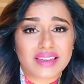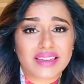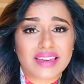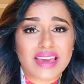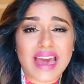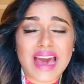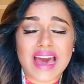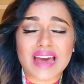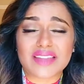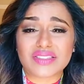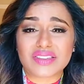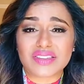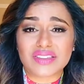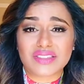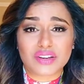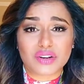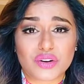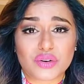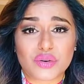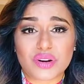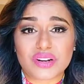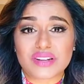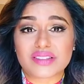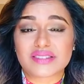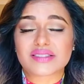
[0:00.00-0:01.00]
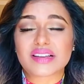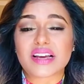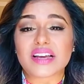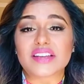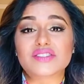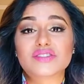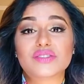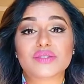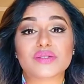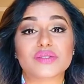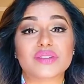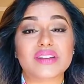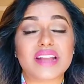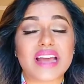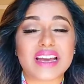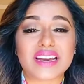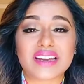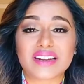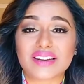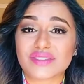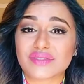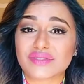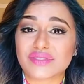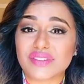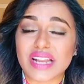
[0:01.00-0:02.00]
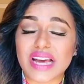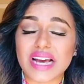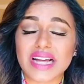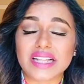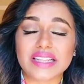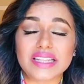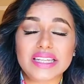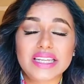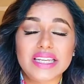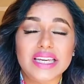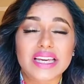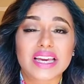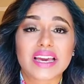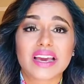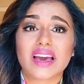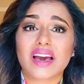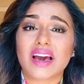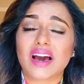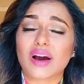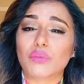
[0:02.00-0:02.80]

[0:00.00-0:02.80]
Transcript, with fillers: Kathy criticizer, negative Nelly,